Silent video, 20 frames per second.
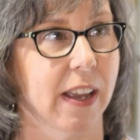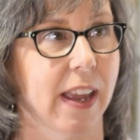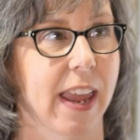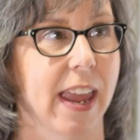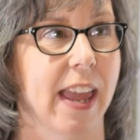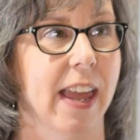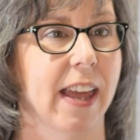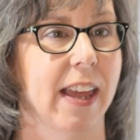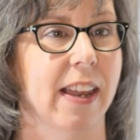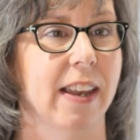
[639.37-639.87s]

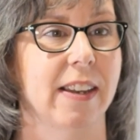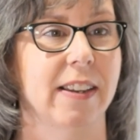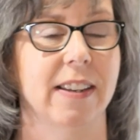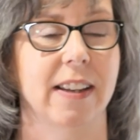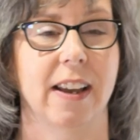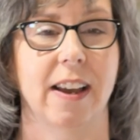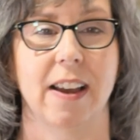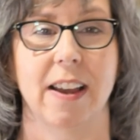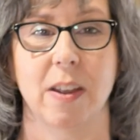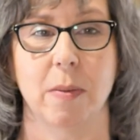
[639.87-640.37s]
and
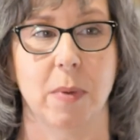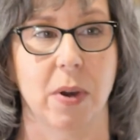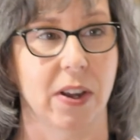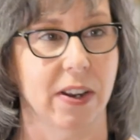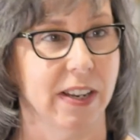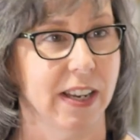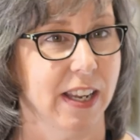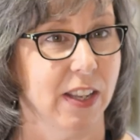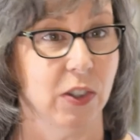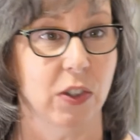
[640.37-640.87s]
I'm
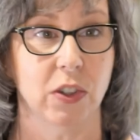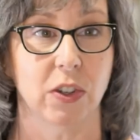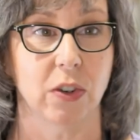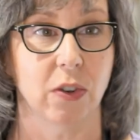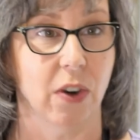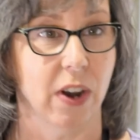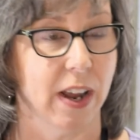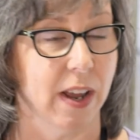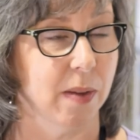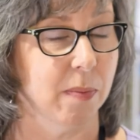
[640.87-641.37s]
on
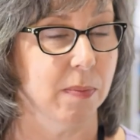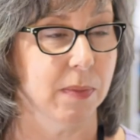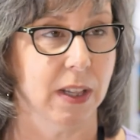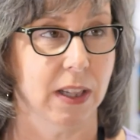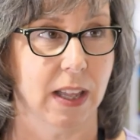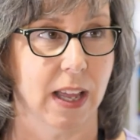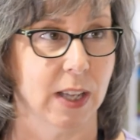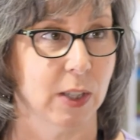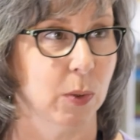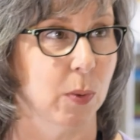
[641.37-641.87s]
Instagram,
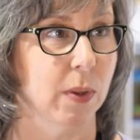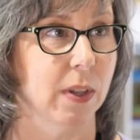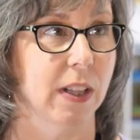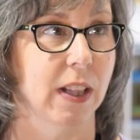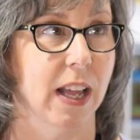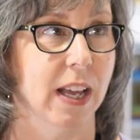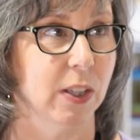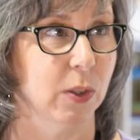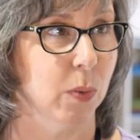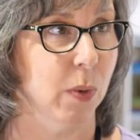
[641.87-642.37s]
Class with a
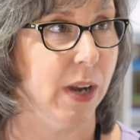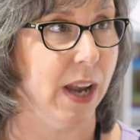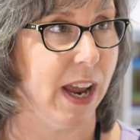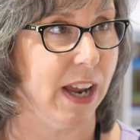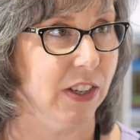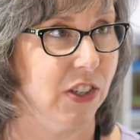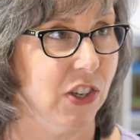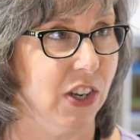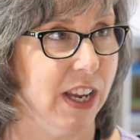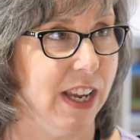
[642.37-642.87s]
Glass
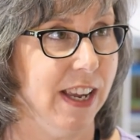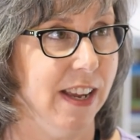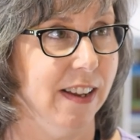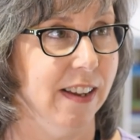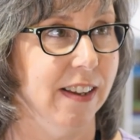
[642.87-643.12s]
Wenatchee.